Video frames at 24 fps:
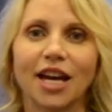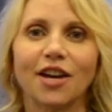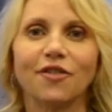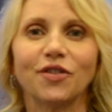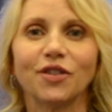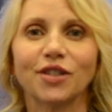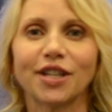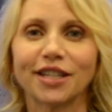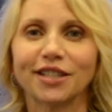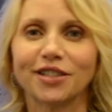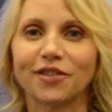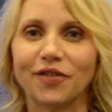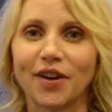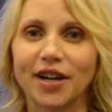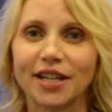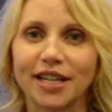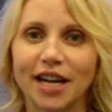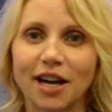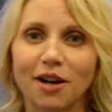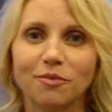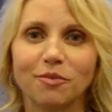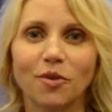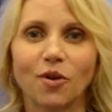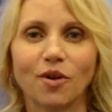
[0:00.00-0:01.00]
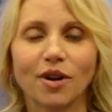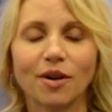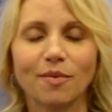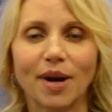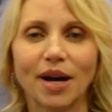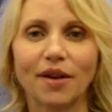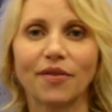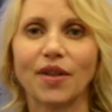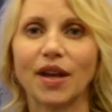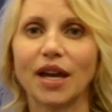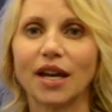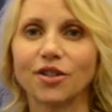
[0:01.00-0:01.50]
If you'd like to find out more
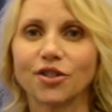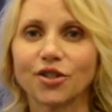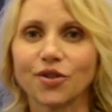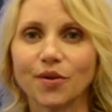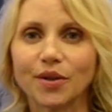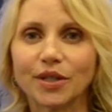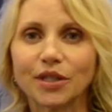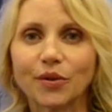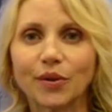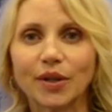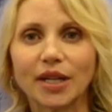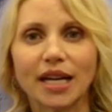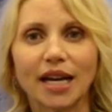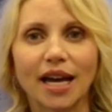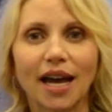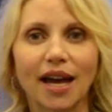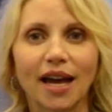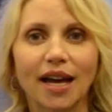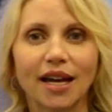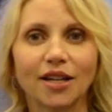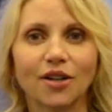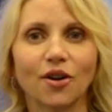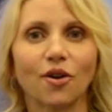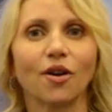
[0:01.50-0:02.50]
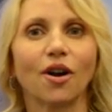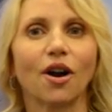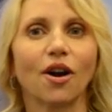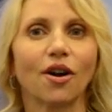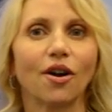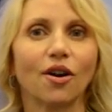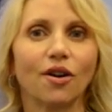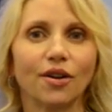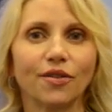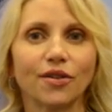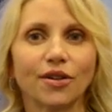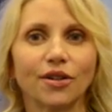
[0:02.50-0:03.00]
about the H328 or
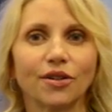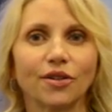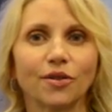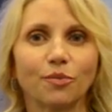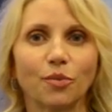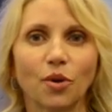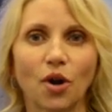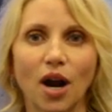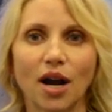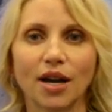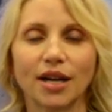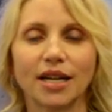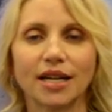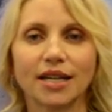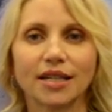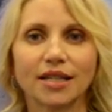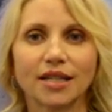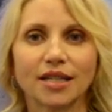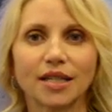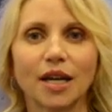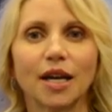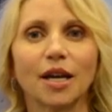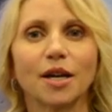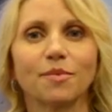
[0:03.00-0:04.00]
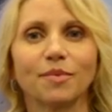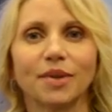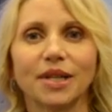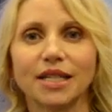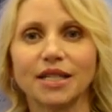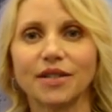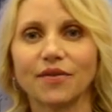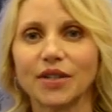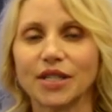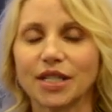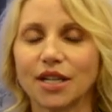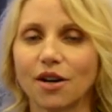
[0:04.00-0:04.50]
our other products,
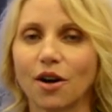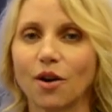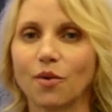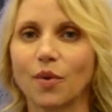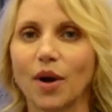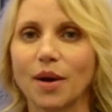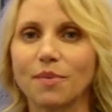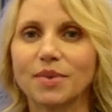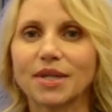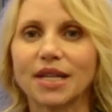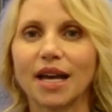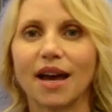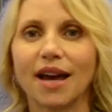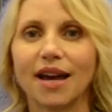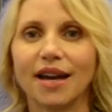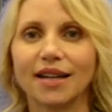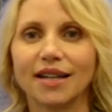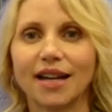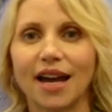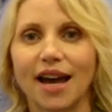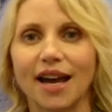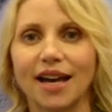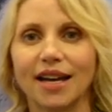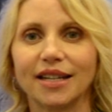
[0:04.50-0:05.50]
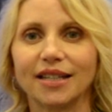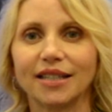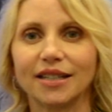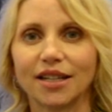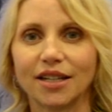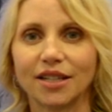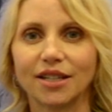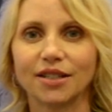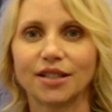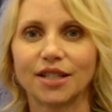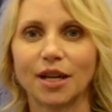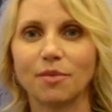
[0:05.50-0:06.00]
please visit our website at
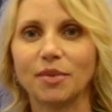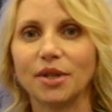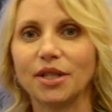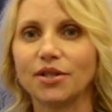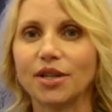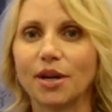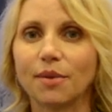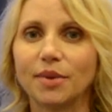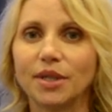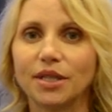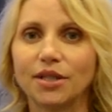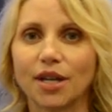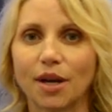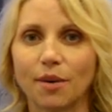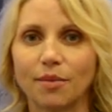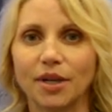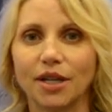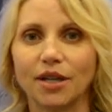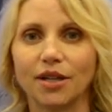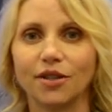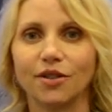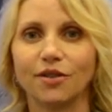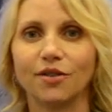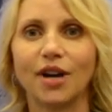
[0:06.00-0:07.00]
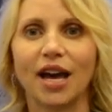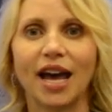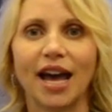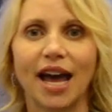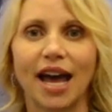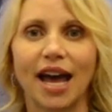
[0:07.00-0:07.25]
www.hgnss.com.